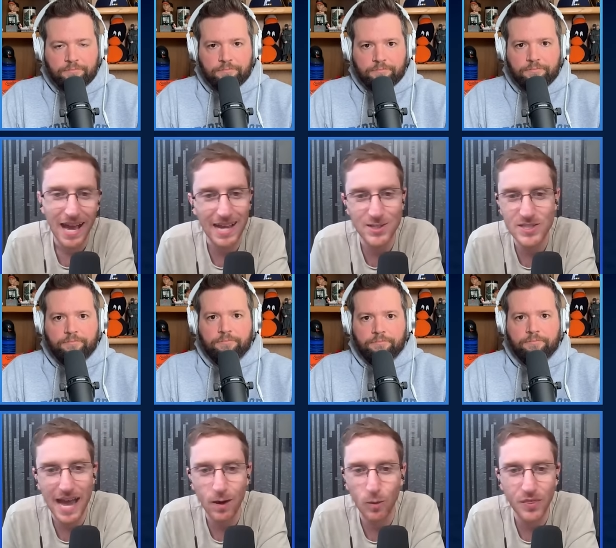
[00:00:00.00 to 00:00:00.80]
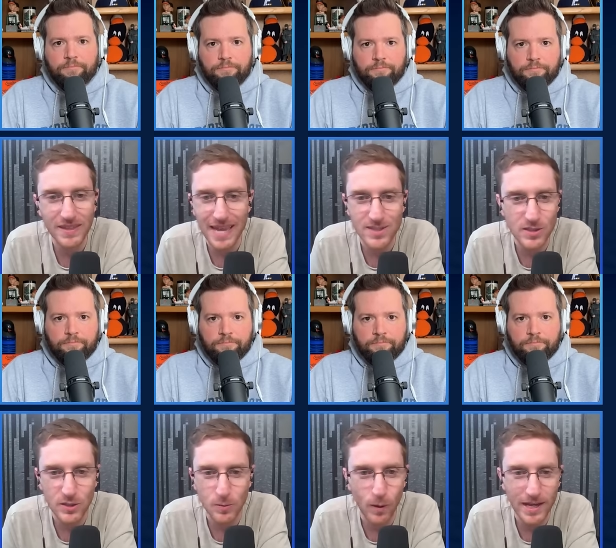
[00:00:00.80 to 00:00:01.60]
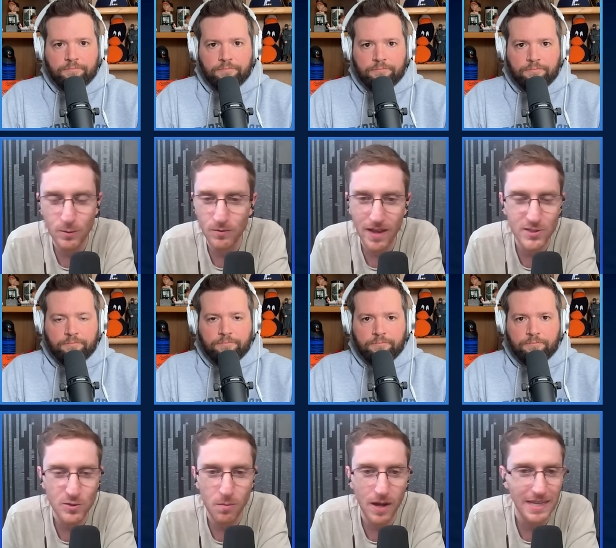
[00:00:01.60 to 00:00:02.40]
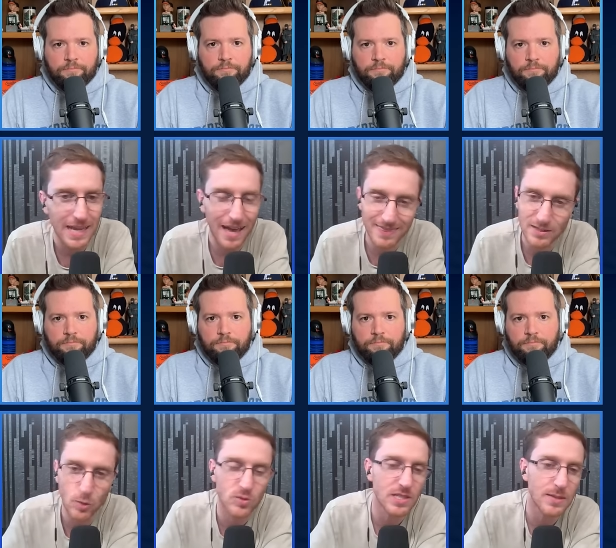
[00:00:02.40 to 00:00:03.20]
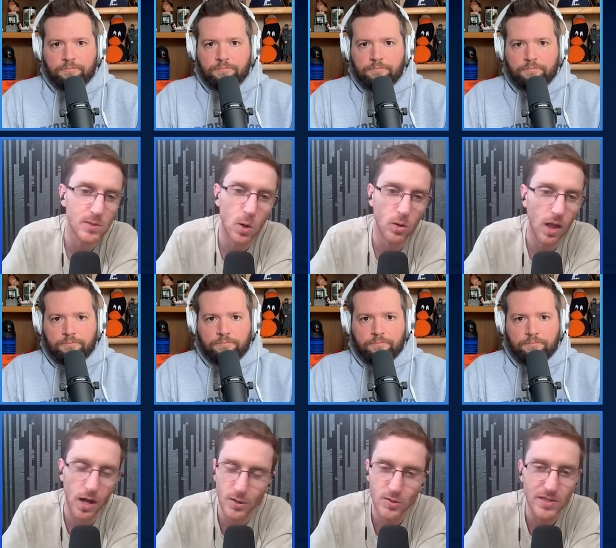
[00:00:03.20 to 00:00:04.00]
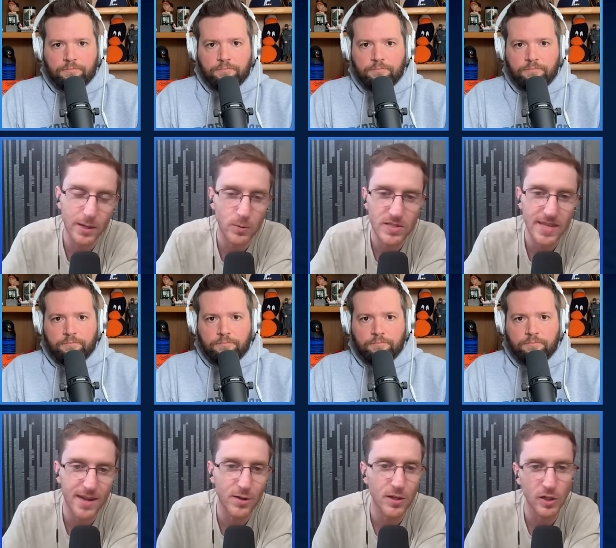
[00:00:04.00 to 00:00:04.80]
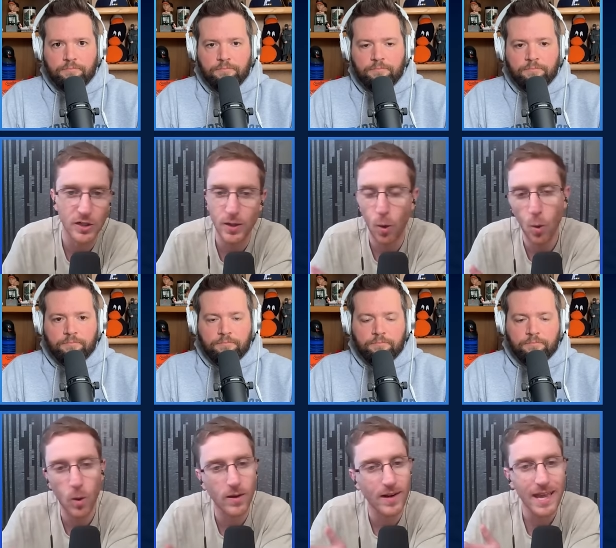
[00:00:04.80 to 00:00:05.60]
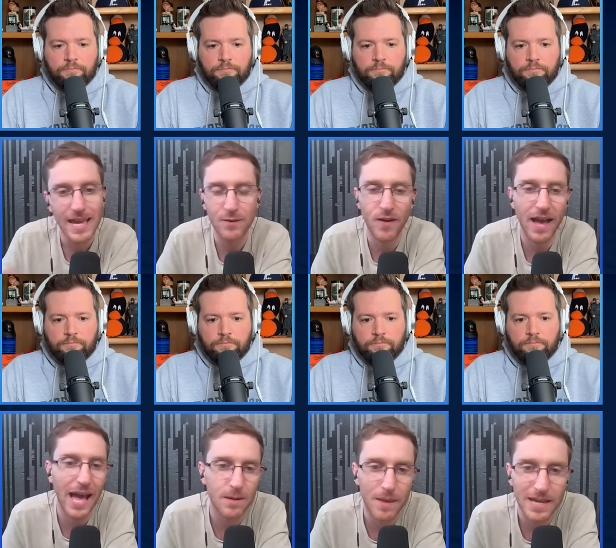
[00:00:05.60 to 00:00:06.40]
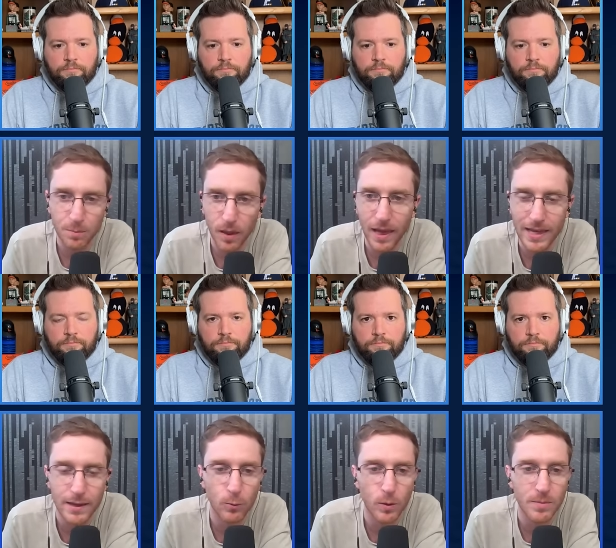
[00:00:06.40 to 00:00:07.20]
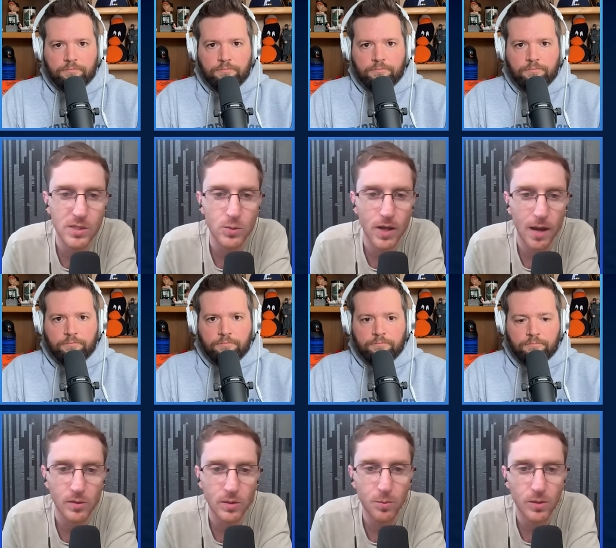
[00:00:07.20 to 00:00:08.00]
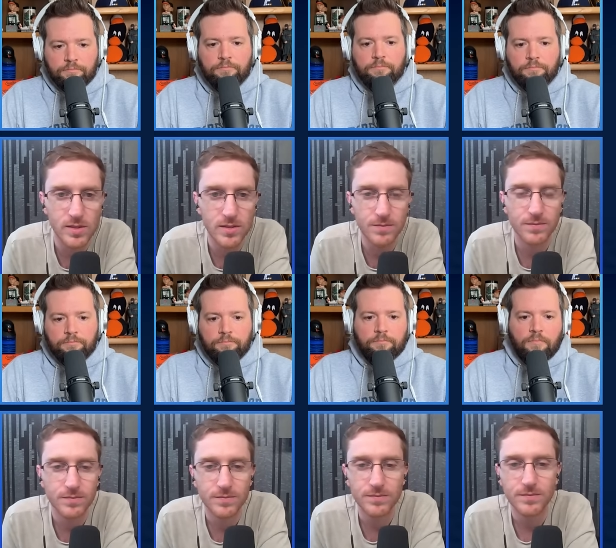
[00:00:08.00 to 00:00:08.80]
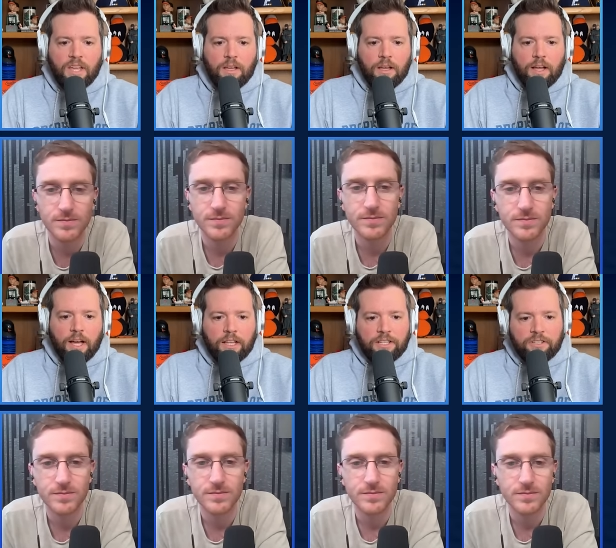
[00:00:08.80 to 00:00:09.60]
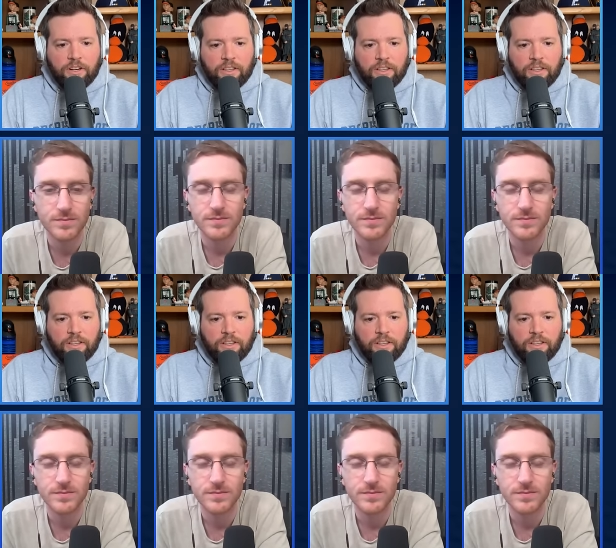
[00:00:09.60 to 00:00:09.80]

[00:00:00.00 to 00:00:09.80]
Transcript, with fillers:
Speaker 1: I just, I don't think that's a good way to invest your money. I think those team total unders, like we said, are good. Or if I had to make a play, it would be UConn with the points.
Speaker 2: Uh, let's go to